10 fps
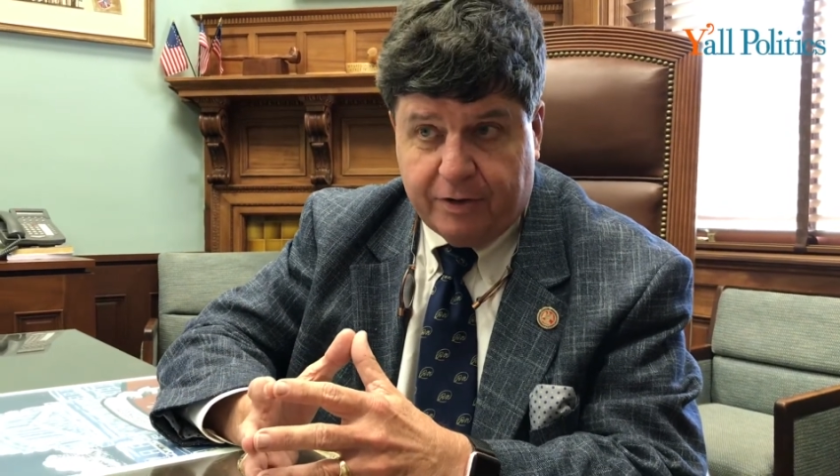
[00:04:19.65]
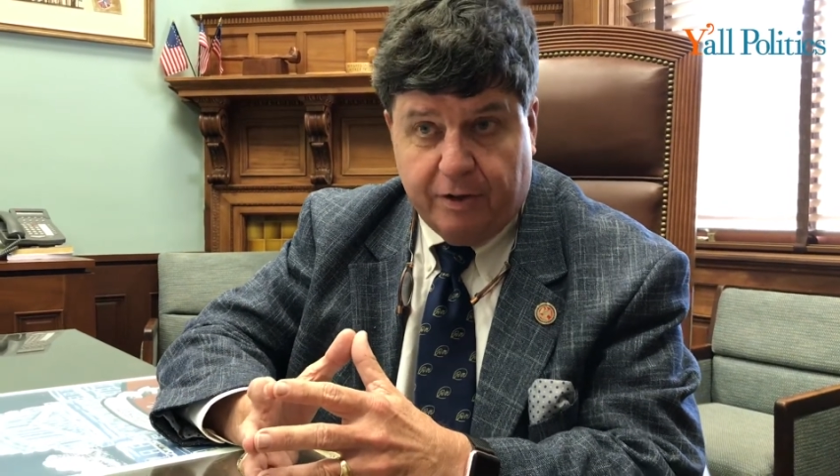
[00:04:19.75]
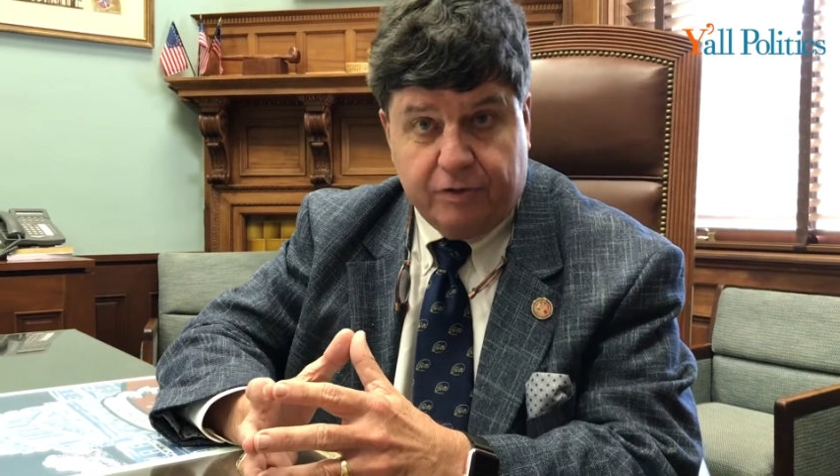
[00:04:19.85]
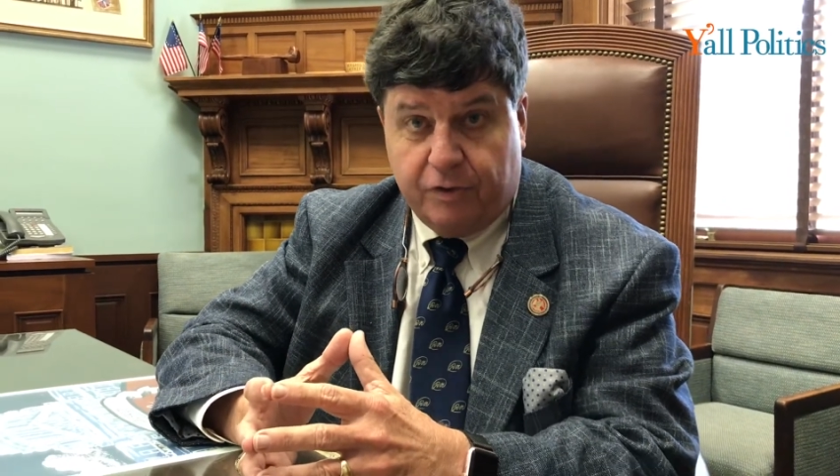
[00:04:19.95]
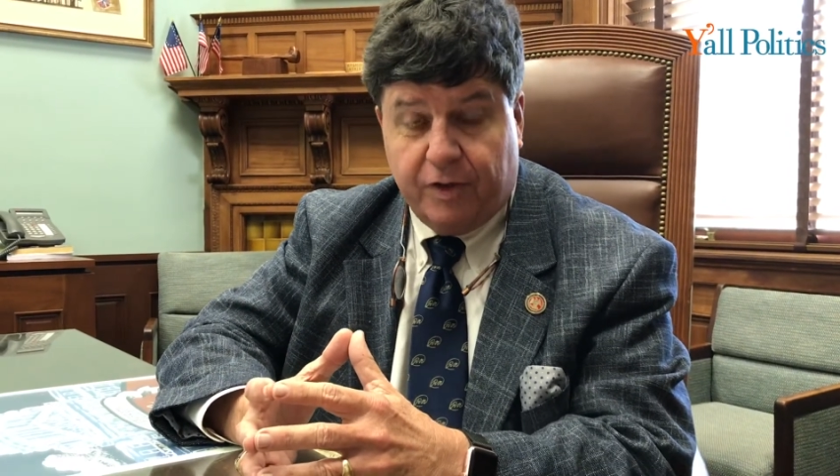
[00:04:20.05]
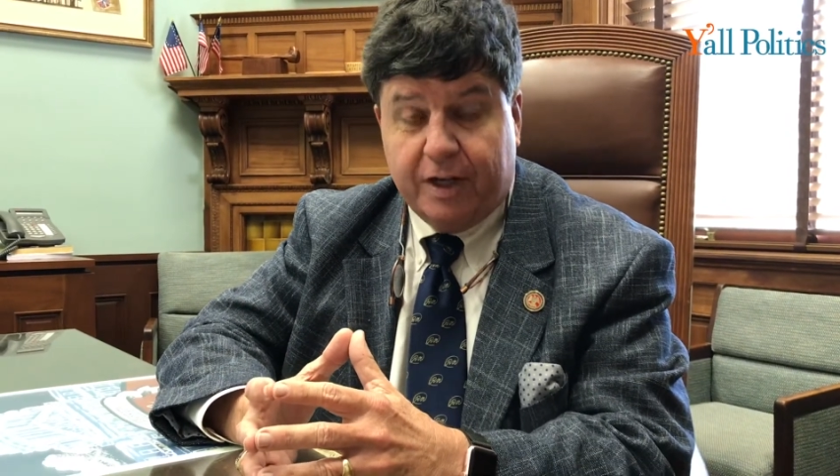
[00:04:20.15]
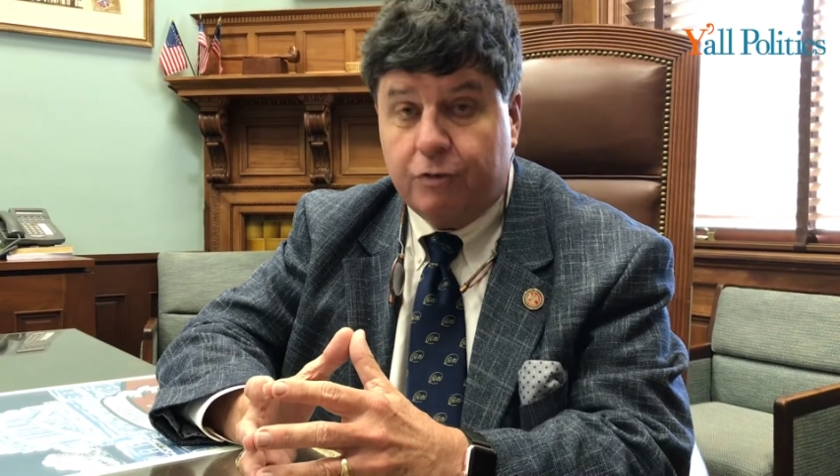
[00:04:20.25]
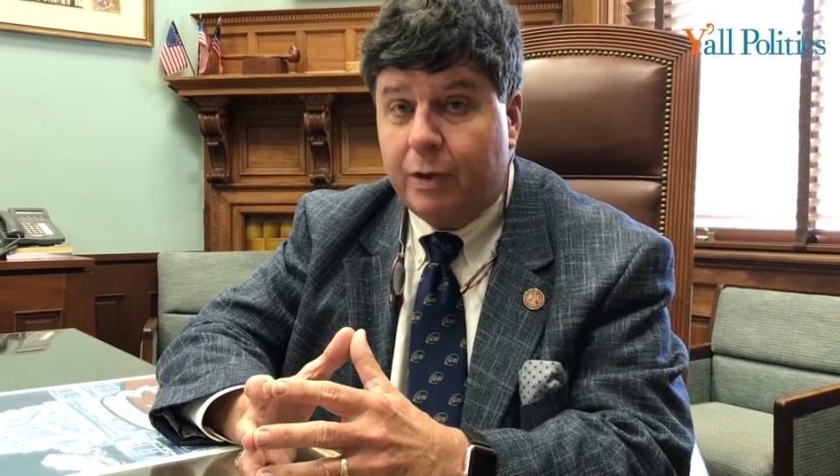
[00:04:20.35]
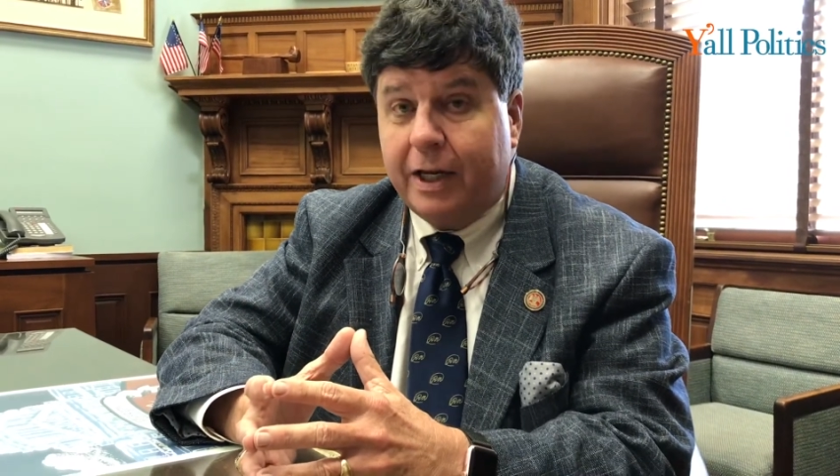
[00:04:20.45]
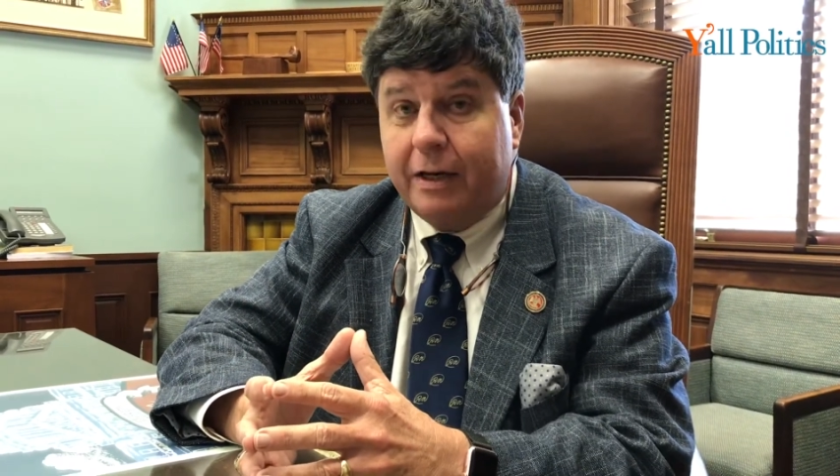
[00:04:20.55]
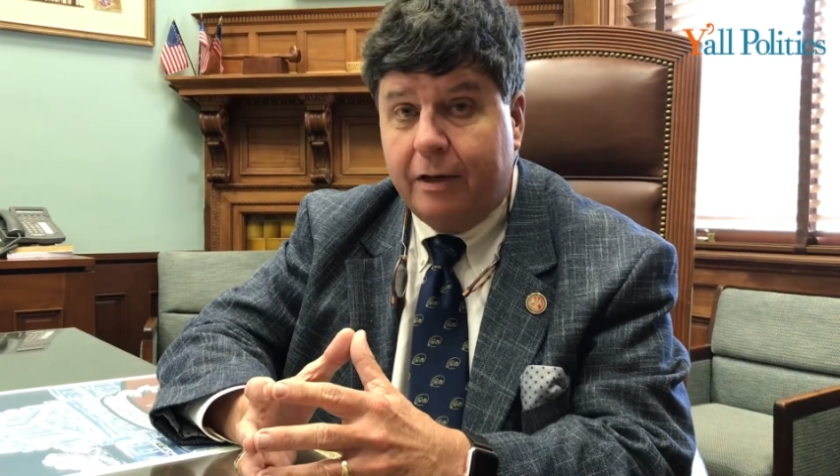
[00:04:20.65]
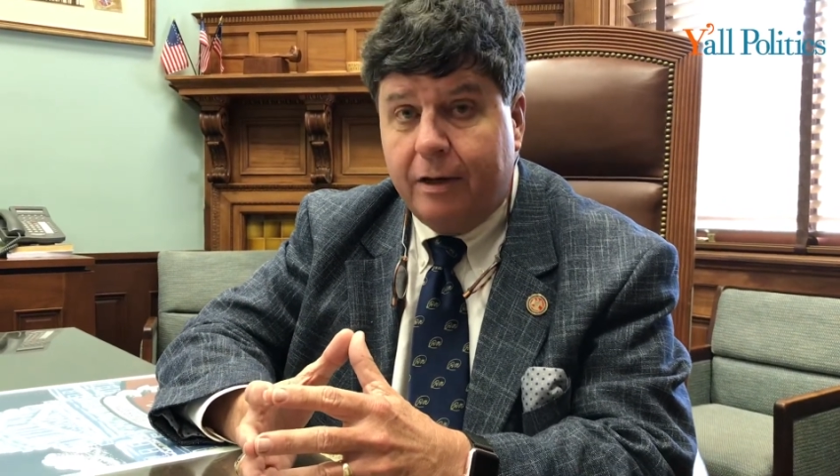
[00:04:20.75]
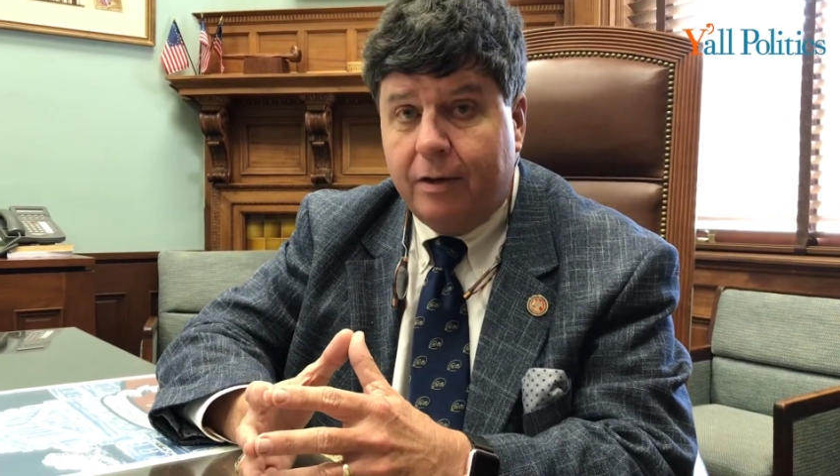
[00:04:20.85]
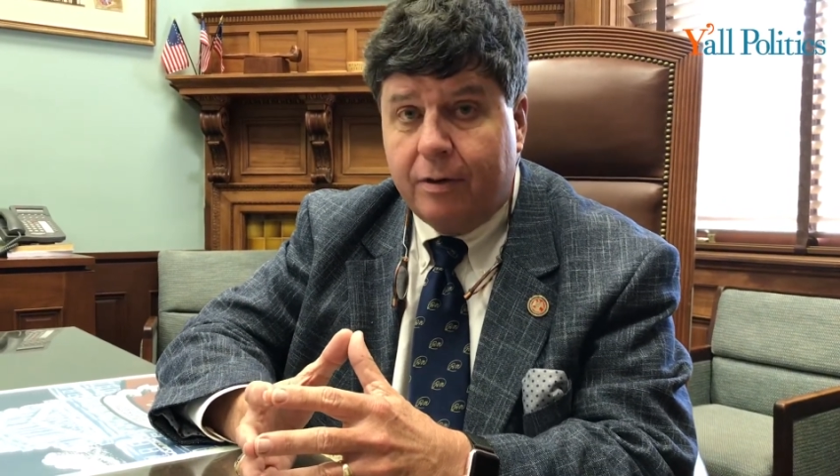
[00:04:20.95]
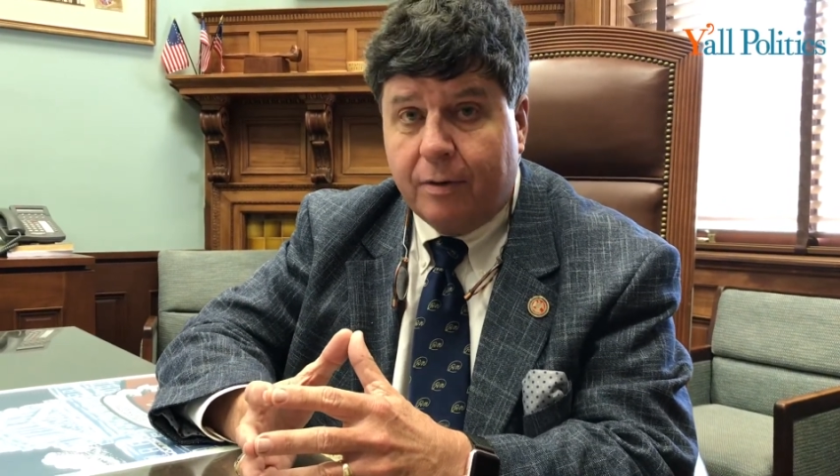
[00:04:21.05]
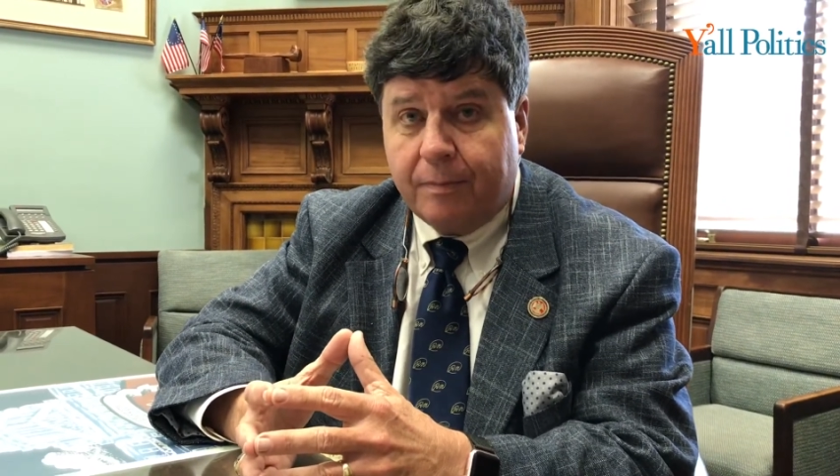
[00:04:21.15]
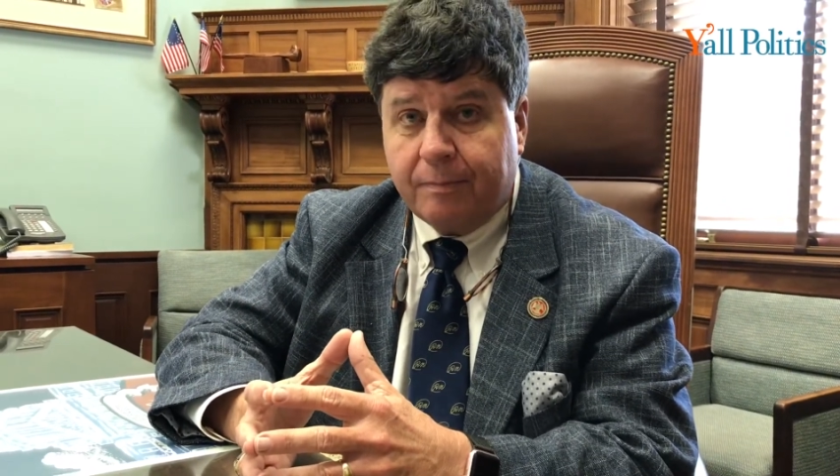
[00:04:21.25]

Now, those are things we need to do.